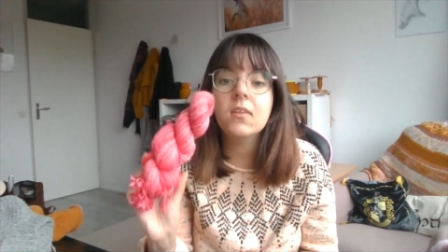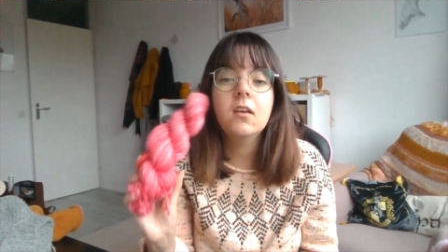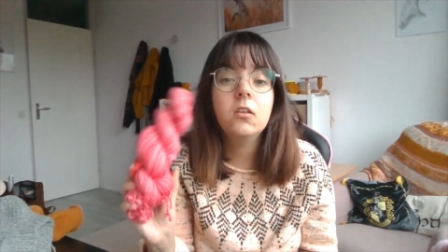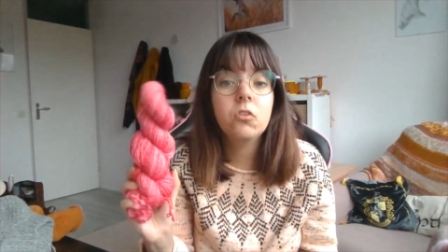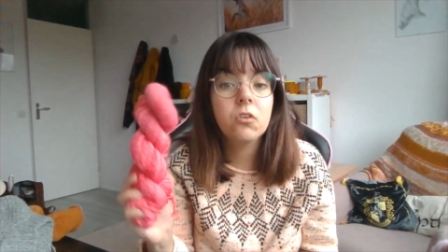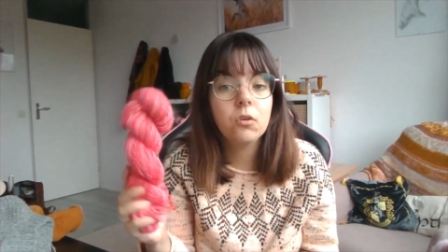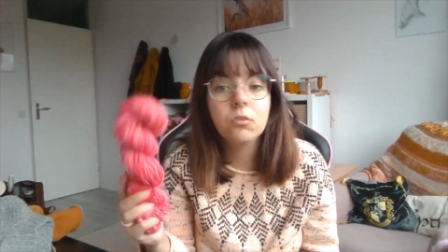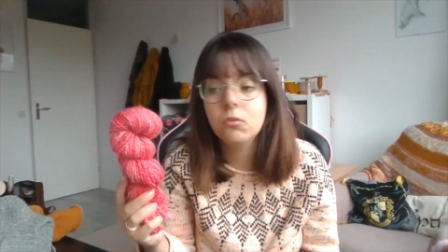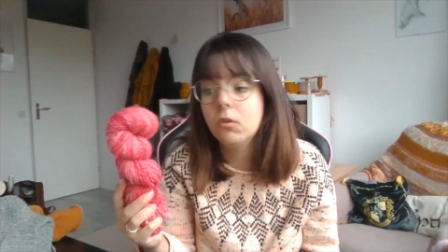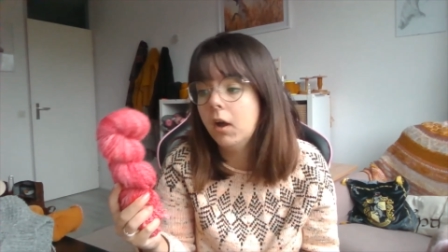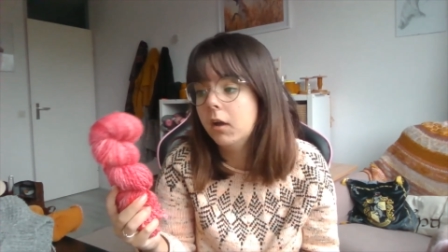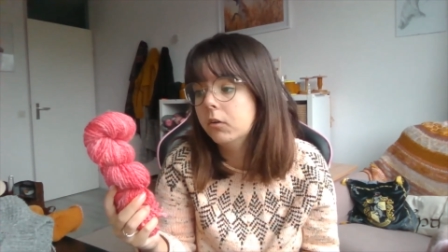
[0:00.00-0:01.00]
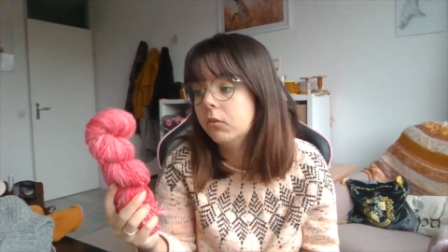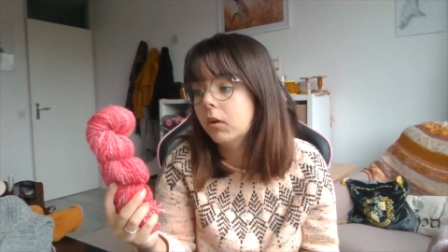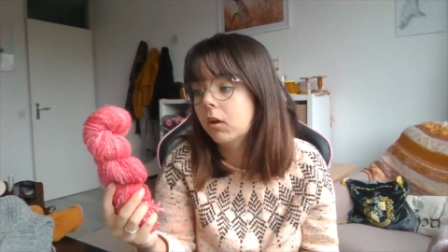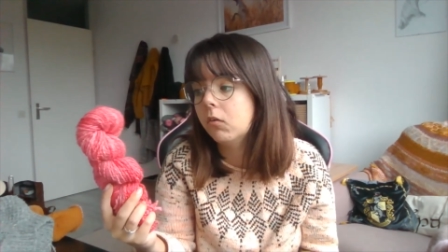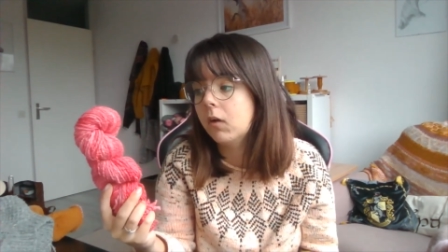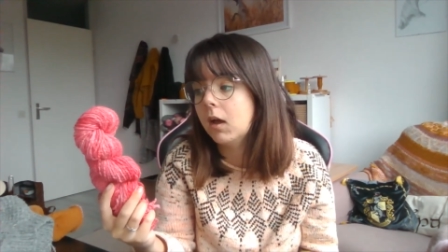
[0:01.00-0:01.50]
It's also 100
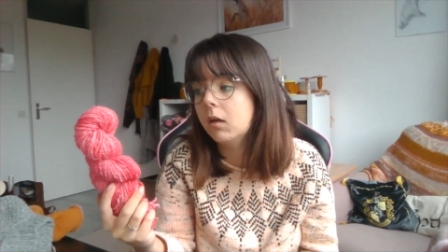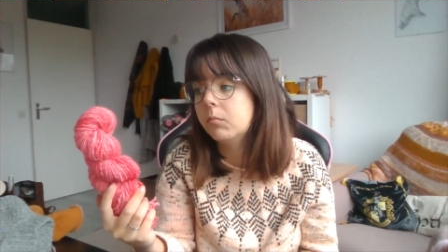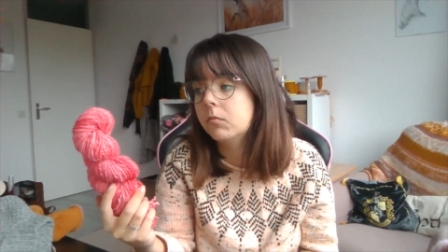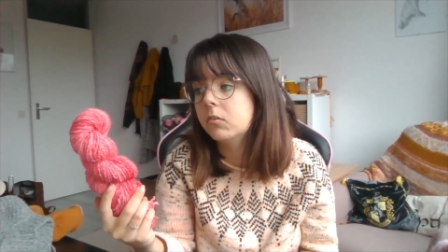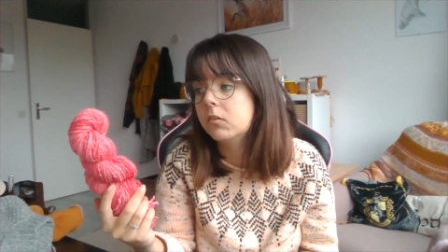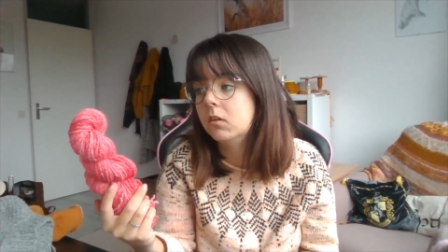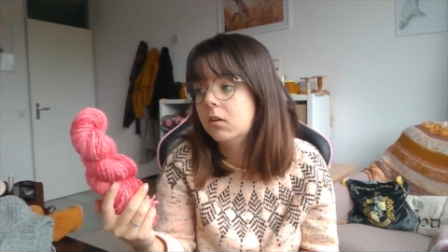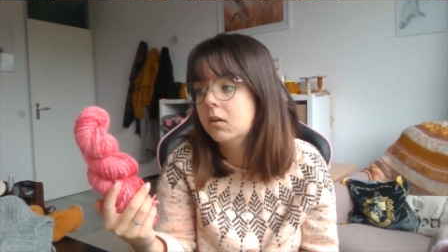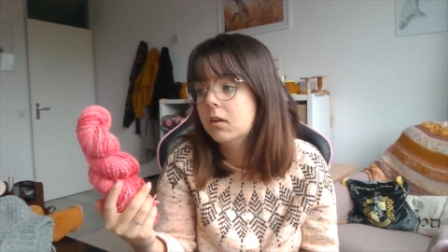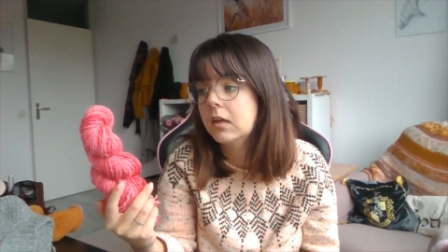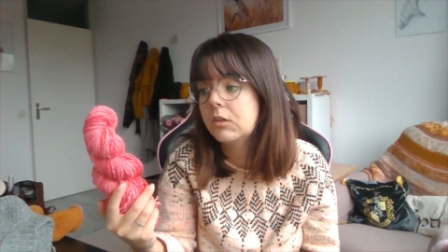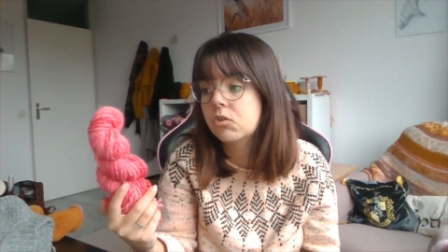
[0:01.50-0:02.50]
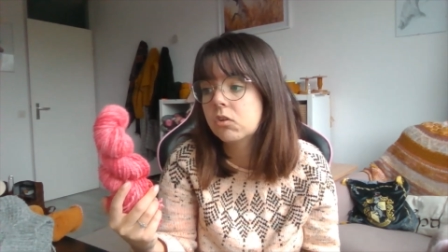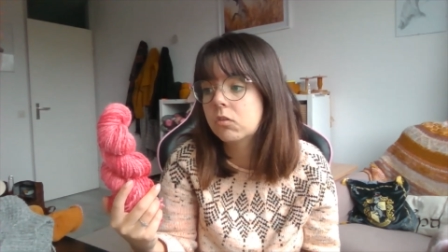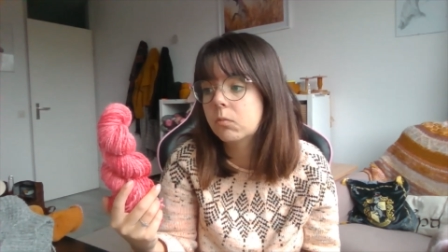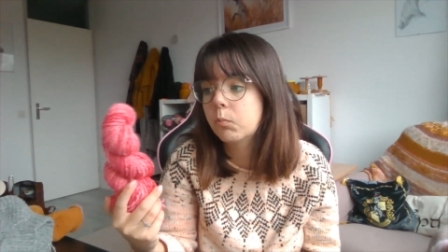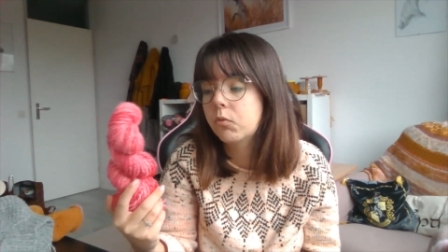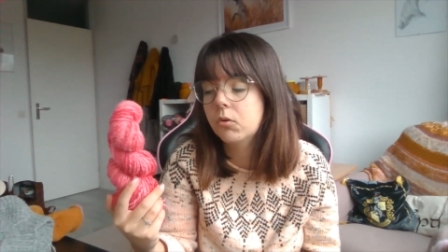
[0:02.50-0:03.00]
grams. It's
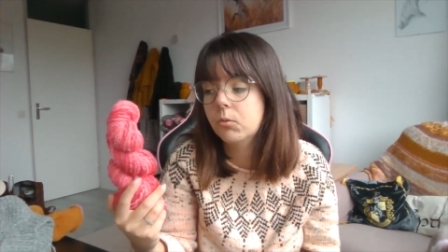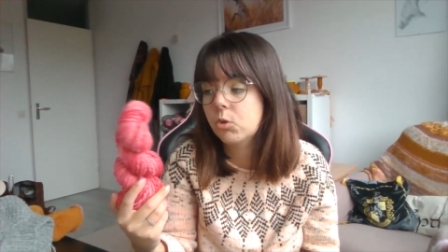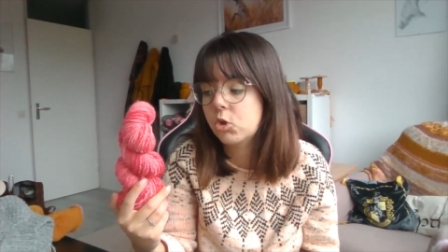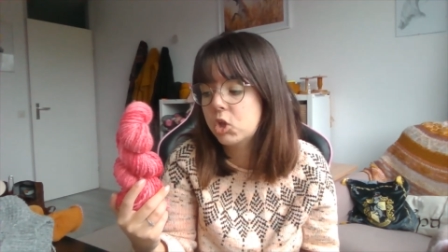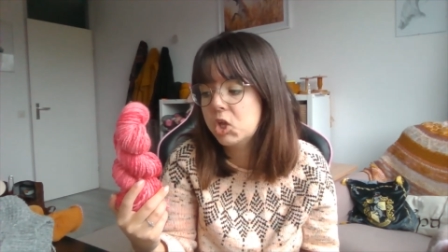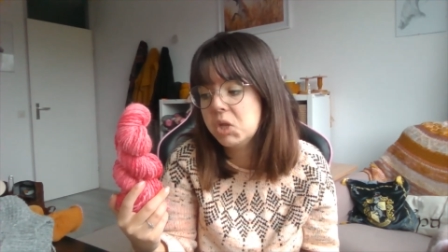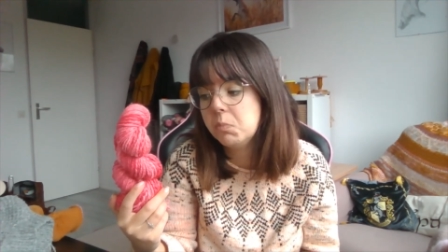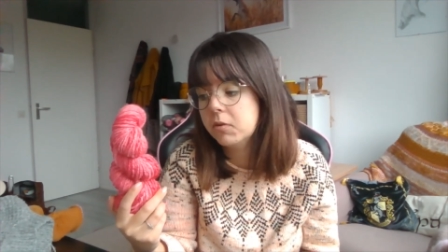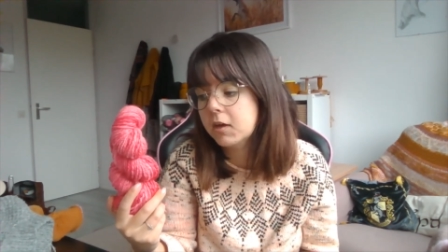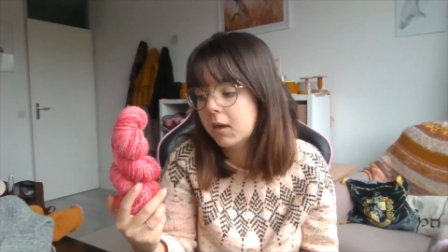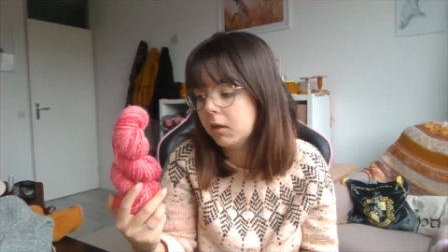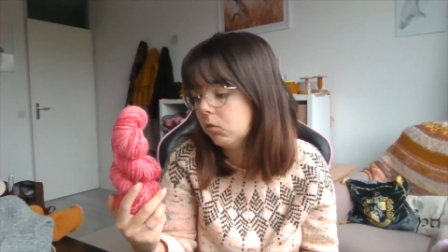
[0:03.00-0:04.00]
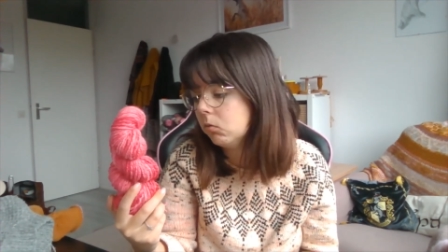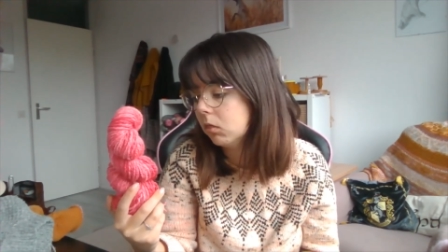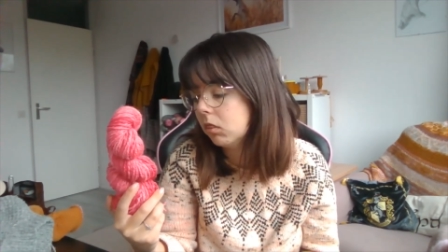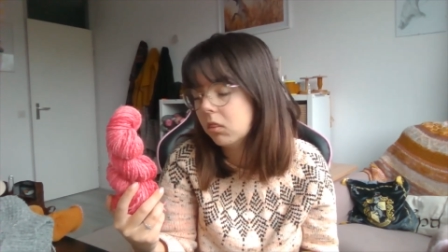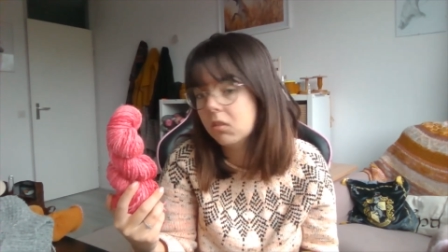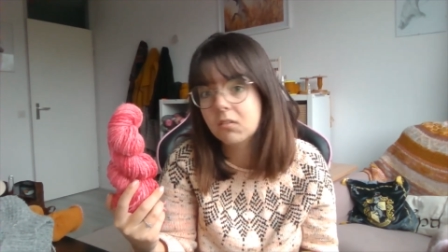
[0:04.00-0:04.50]
just pure sheep. I don't
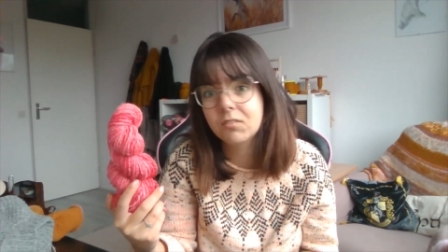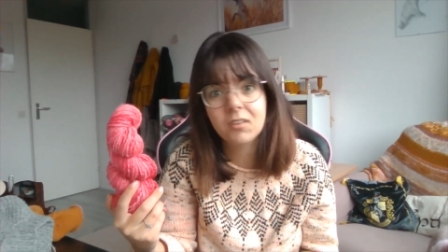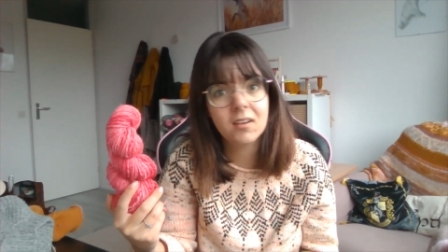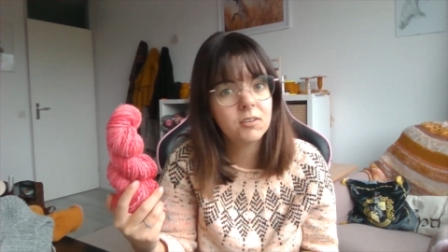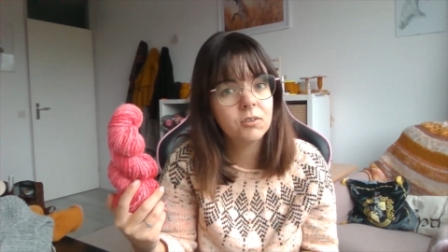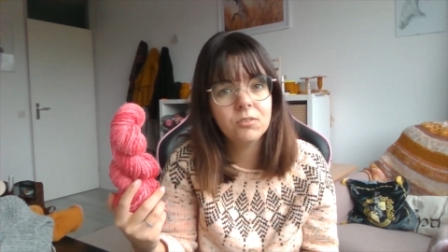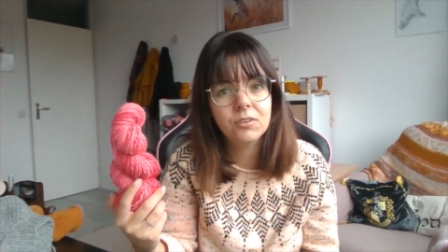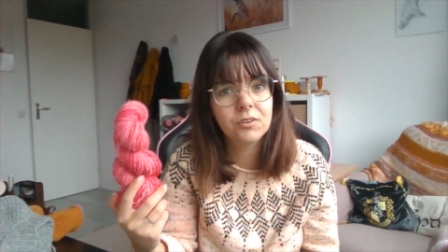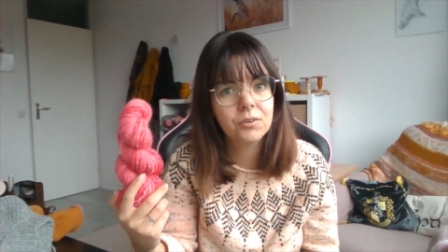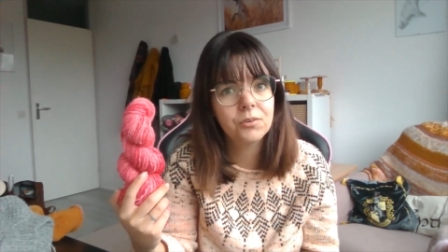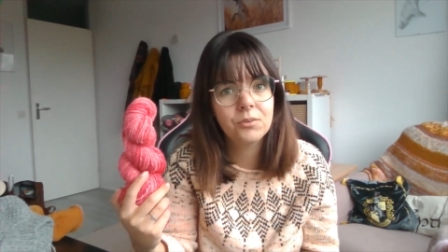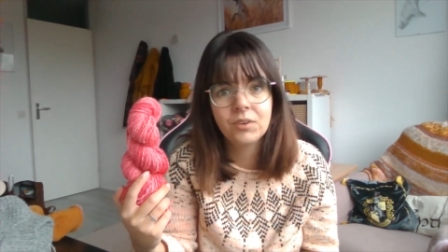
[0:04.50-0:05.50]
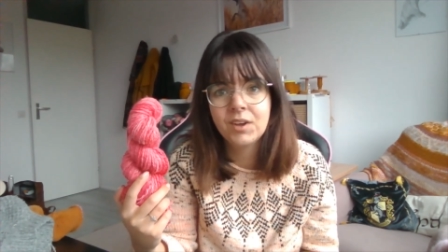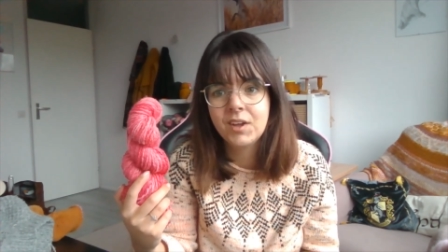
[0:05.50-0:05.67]
know.